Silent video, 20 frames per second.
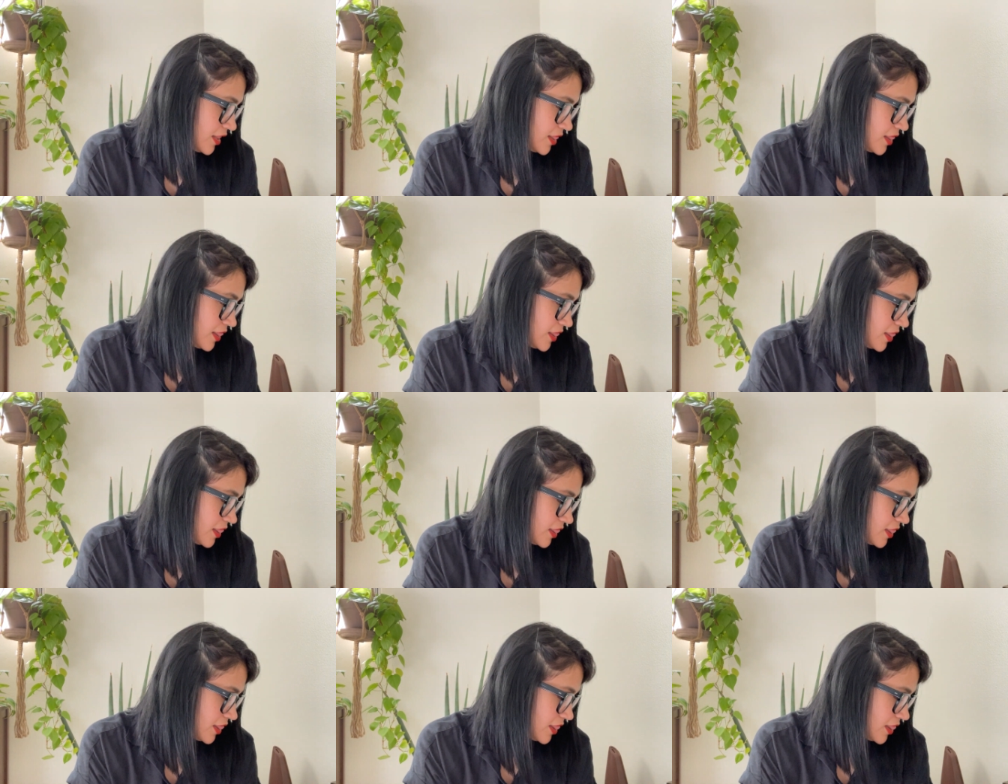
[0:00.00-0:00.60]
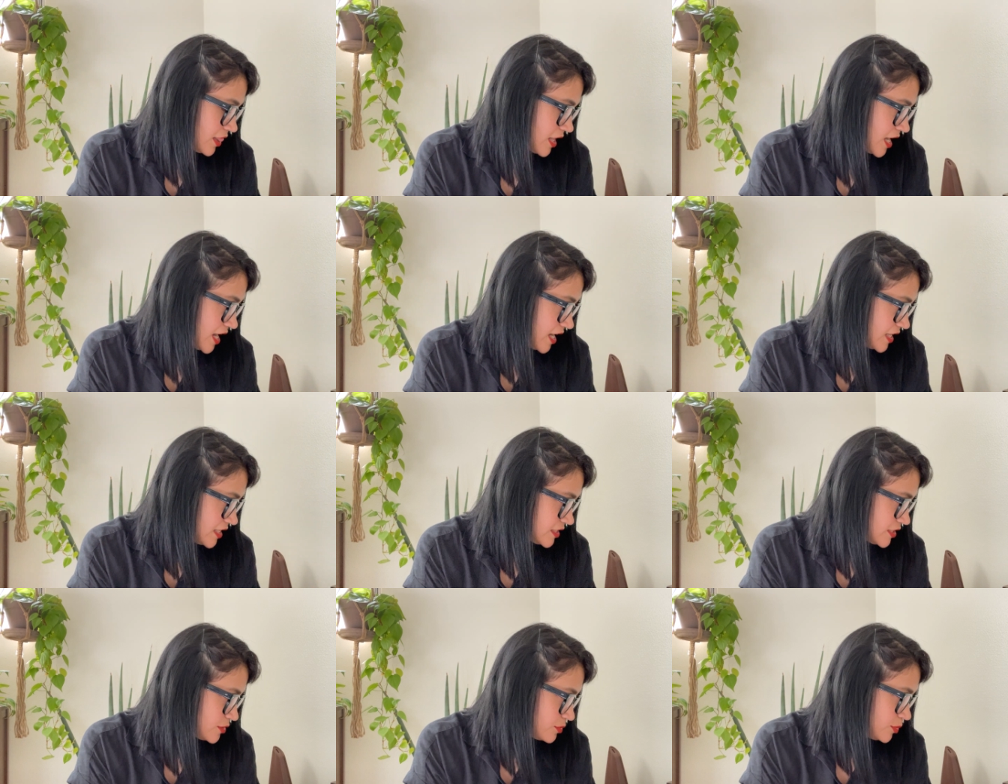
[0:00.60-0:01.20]

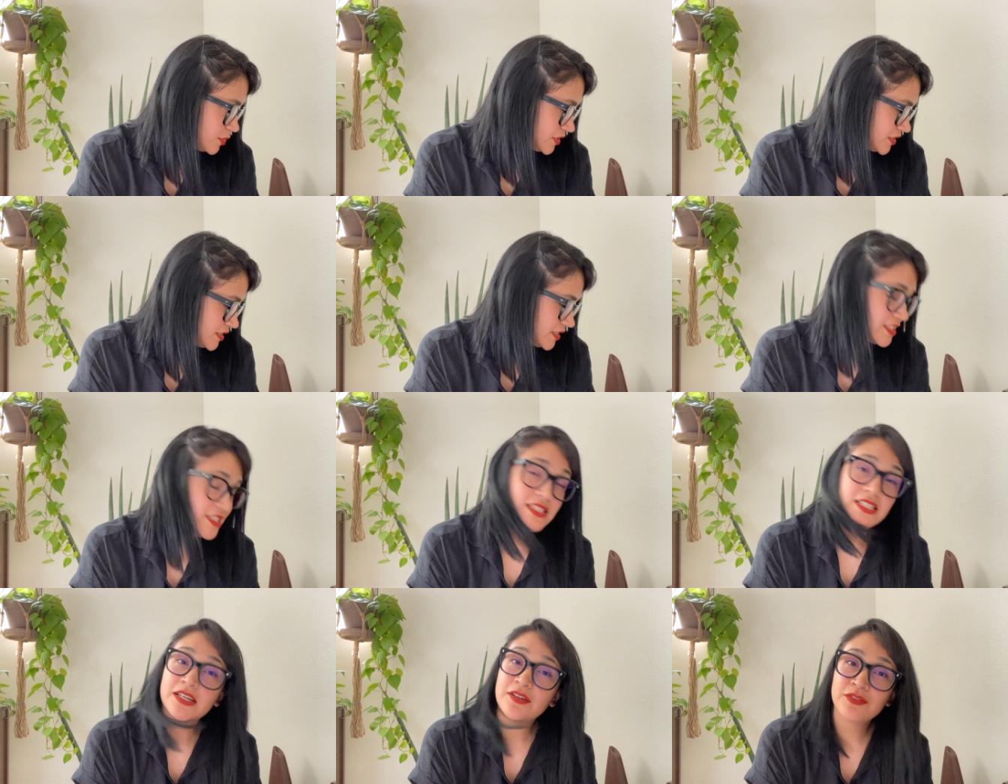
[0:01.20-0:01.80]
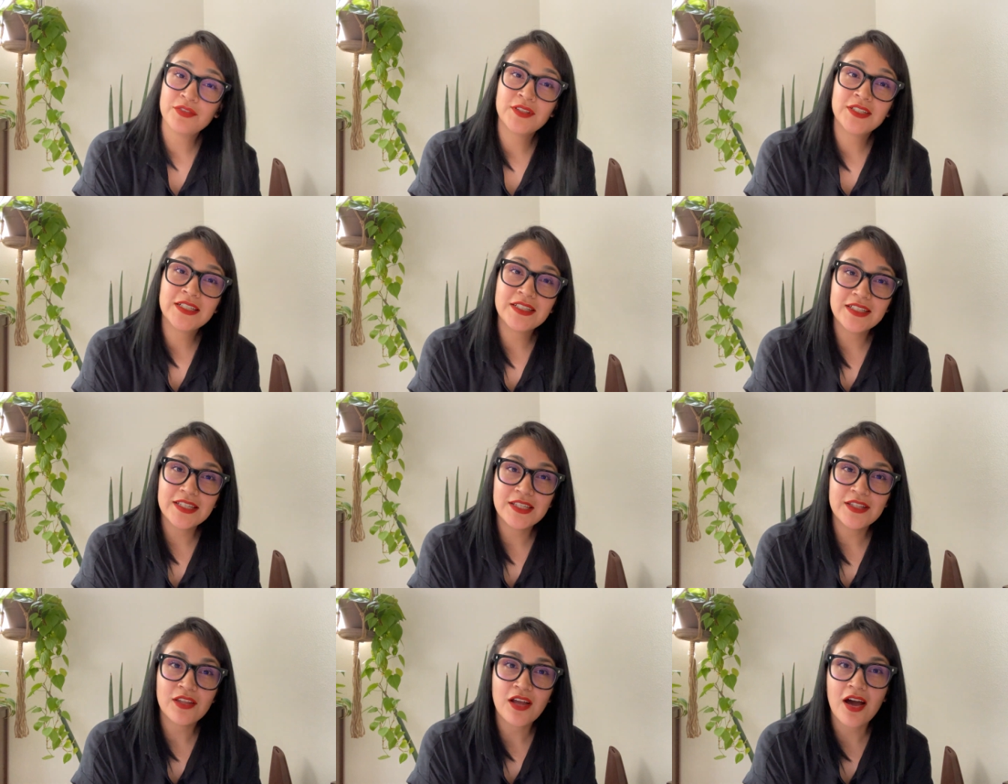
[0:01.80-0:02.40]
Last but
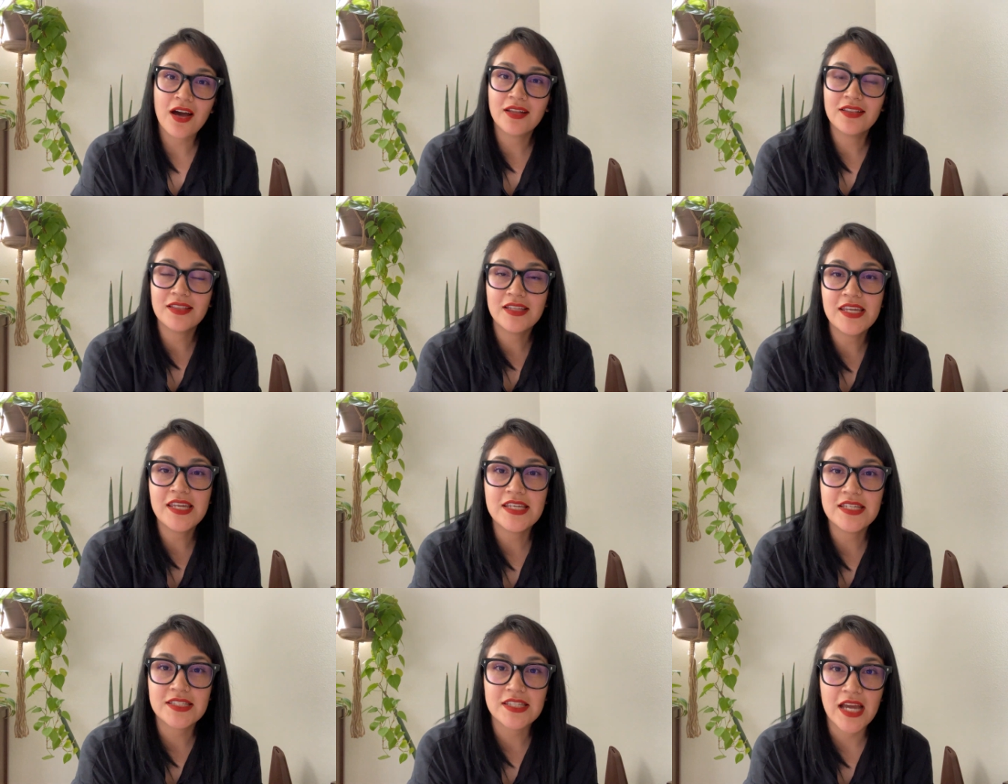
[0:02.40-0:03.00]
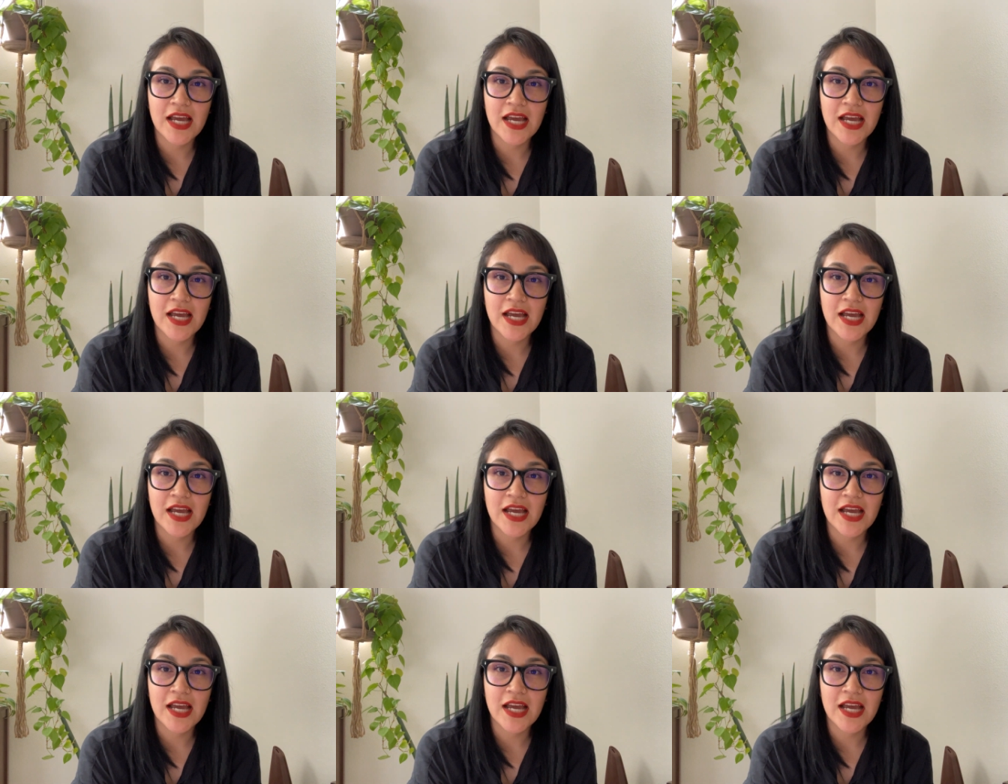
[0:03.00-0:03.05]
definitely not least,